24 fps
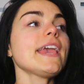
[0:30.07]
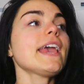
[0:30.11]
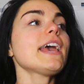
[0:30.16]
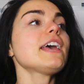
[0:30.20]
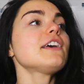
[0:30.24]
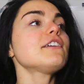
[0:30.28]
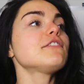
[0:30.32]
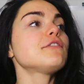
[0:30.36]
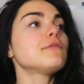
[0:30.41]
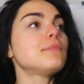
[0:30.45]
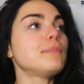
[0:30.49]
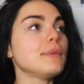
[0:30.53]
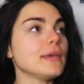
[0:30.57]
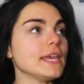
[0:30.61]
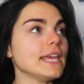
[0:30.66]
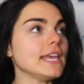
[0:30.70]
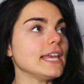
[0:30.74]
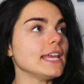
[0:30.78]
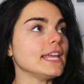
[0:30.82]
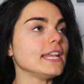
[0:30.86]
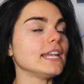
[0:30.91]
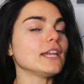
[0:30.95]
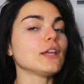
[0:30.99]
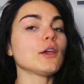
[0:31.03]
have
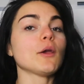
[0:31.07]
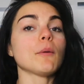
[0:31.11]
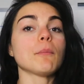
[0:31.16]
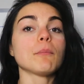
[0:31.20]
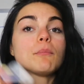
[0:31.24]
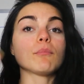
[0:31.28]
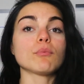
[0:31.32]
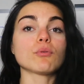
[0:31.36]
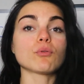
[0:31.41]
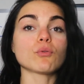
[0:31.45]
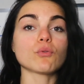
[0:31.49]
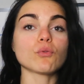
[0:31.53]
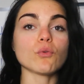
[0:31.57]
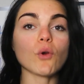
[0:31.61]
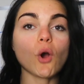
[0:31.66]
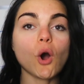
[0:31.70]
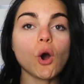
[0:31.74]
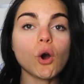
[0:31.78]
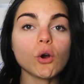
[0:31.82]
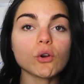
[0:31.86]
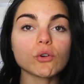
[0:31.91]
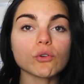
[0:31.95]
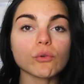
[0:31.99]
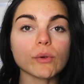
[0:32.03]
been
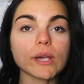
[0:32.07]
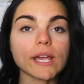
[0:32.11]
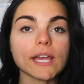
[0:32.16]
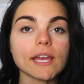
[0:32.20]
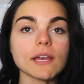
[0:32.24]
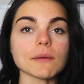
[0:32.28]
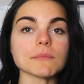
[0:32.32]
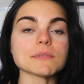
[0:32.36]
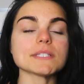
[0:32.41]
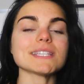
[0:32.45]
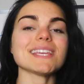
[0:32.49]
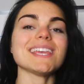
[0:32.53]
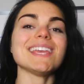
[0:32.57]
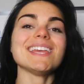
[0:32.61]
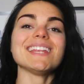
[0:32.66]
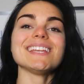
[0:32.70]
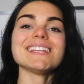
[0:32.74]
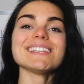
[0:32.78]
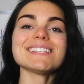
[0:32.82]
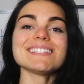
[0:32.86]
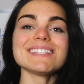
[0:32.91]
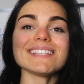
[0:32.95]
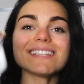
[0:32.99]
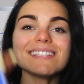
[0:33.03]
programmed in
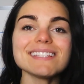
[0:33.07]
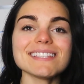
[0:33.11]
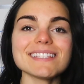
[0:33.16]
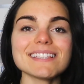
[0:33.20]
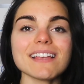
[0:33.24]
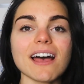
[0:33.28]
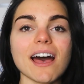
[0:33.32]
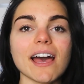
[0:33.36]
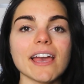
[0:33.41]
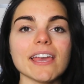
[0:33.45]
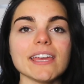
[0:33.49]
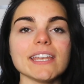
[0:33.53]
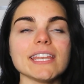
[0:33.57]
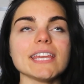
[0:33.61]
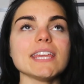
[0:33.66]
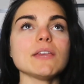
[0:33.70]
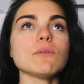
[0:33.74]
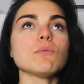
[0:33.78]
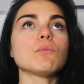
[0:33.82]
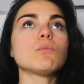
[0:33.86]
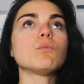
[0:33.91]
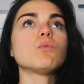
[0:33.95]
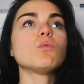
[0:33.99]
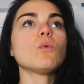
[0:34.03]
a society
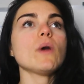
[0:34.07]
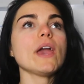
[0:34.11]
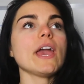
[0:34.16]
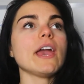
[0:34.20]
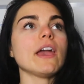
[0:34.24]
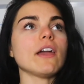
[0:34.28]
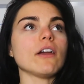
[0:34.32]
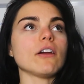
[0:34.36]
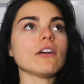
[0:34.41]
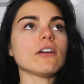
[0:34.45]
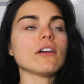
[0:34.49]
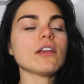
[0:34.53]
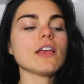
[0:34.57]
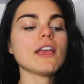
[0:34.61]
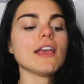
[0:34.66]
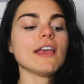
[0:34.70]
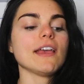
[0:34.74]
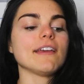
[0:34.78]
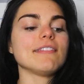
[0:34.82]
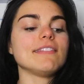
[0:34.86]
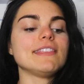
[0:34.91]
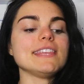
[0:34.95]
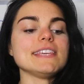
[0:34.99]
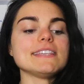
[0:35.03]
where
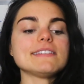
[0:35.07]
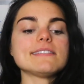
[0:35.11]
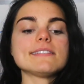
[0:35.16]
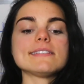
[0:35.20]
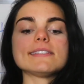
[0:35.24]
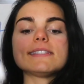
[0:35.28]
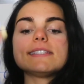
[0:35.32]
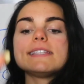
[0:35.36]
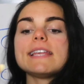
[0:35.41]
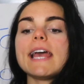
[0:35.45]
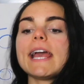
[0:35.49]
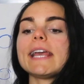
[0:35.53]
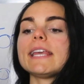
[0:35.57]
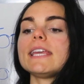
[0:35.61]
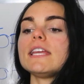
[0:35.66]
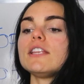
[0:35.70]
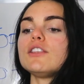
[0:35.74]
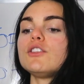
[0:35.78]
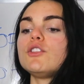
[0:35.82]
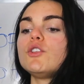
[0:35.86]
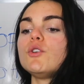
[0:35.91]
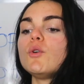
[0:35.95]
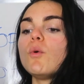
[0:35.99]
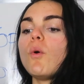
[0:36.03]
the
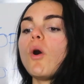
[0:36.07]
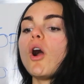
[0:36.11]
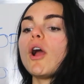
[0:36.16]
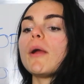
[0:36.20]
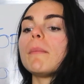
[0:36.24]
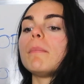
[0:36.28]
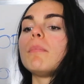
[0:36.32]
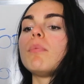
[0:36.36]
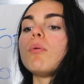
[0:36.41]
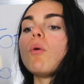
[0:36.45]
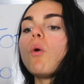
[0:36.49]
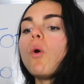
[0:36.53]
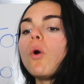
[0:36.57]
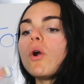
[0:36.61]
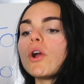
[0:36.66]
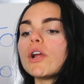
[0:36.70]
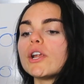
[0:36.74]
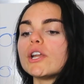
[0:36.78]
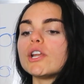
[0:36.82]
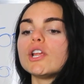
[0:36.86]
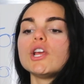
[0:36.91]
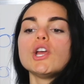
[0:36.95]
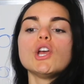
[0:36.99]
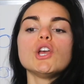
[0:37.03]
second you are
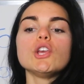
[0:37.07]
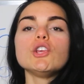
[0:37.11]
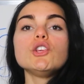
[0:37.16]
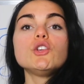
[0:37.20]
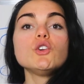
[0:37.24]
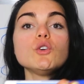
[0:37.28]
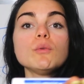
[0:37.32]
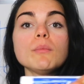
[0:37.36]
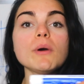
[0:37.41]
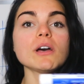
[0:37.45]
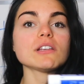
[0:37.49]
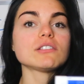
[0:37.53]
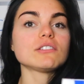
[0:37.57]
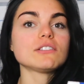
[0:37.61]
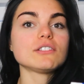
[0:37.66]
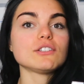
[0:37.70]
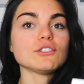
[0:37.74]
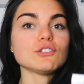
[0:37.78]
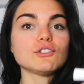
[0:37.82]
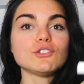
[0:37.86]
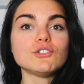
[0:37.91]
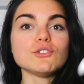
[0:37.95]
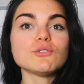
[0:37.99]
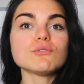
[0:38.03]
born, you must
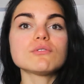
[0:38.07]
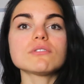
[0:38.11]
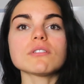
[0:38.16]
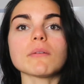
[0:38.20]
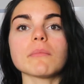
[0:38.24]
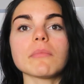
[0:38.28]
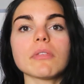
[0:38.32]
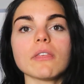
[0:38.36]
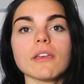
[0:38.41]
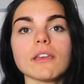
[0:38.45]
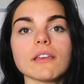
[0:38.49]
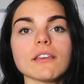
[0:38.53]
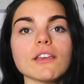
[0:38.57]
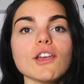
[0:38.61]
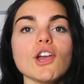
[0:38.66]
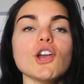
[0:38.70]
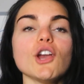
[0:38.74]
do something.